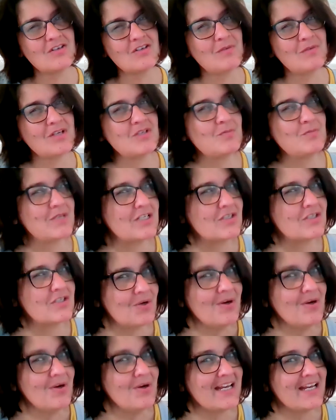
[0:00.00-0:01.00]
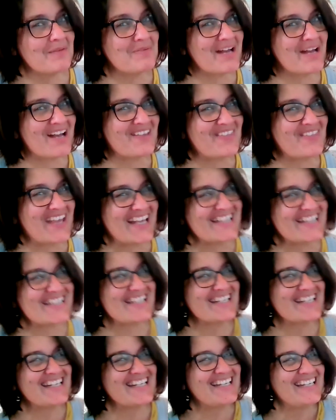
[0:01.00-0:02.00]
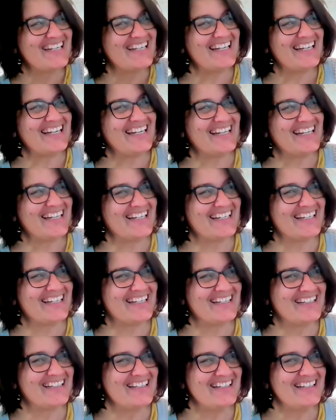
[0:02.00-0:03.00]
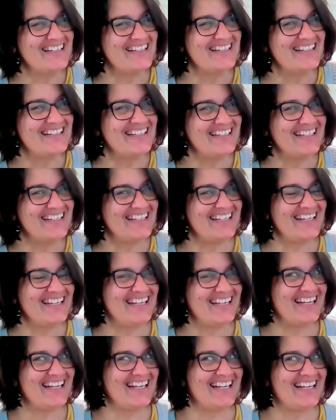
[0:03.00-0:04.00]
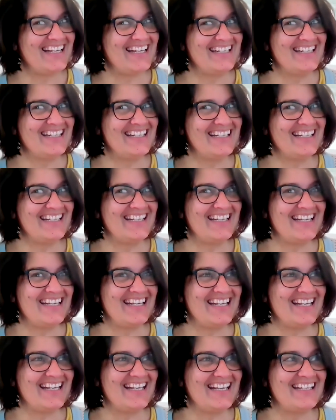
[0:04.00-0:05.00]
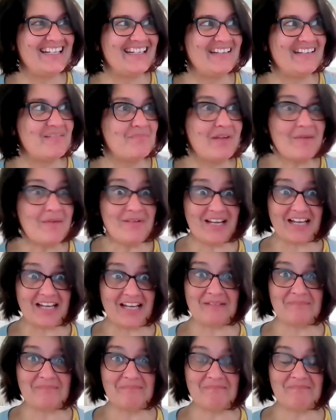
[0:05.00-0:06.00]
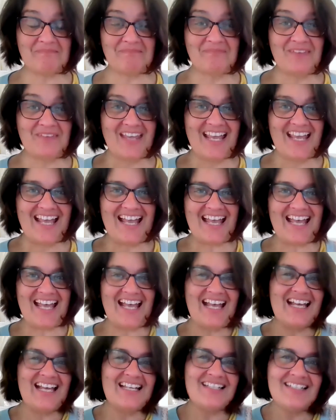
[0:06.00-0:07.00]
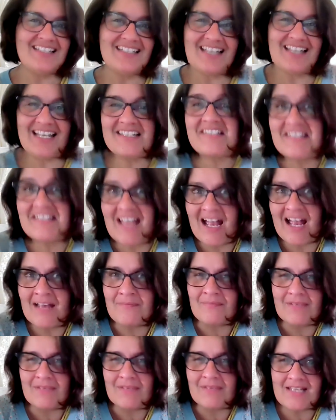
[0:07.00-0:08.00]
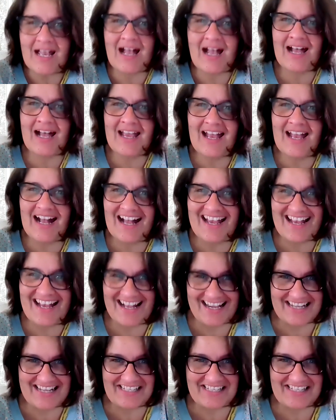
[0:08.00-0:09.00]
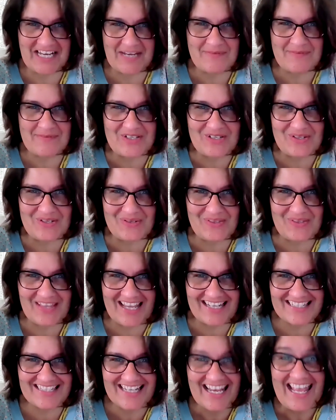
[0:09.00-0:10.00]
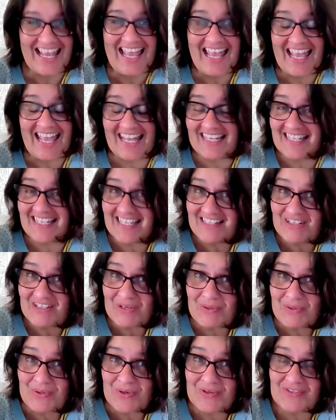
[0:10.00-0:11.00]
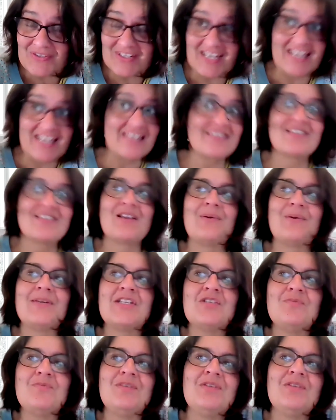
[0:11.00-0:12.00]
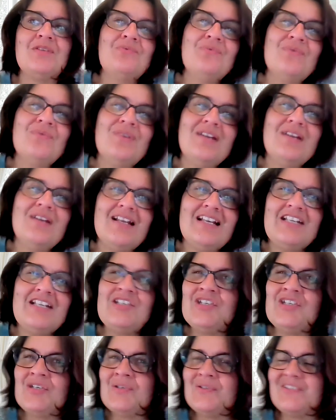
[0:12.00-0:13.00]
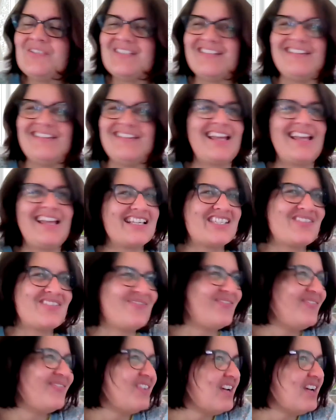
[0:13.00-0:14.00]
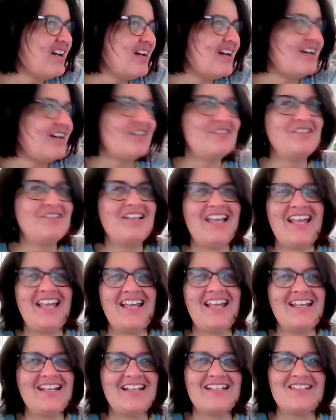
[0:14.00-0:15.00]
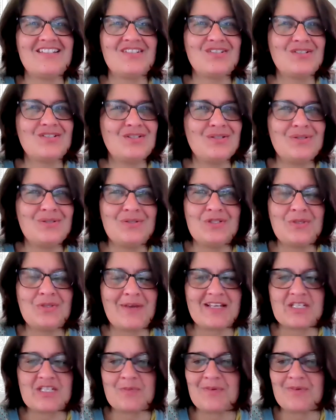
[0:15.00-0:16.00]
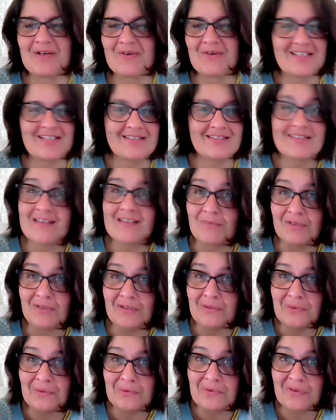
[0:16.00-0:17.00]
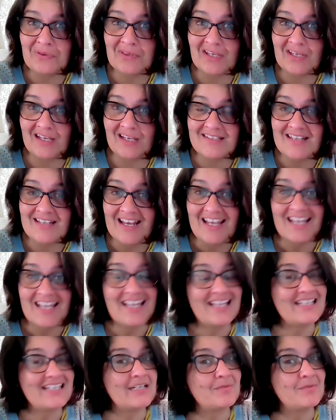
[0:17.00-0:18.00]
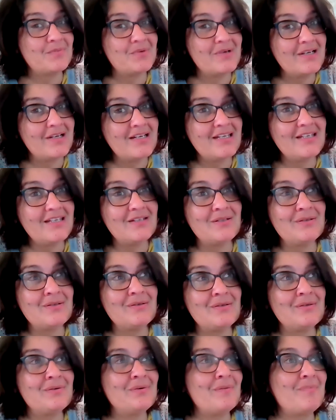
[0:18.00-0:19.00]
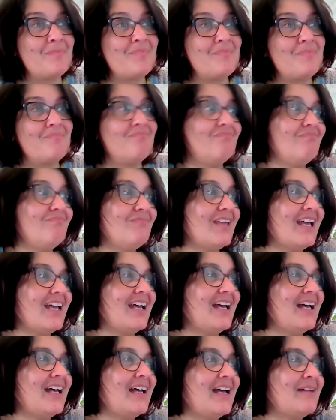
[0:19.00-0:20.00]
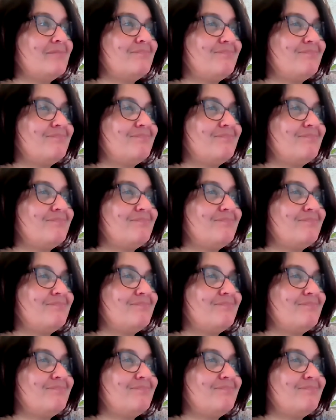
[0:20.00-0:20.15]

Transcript: much been talking about that uh, in public. And it's time. It's high time to do that. And this course is going to be really juicy, and it's fun, and it's good to experience some new things that bring you uh,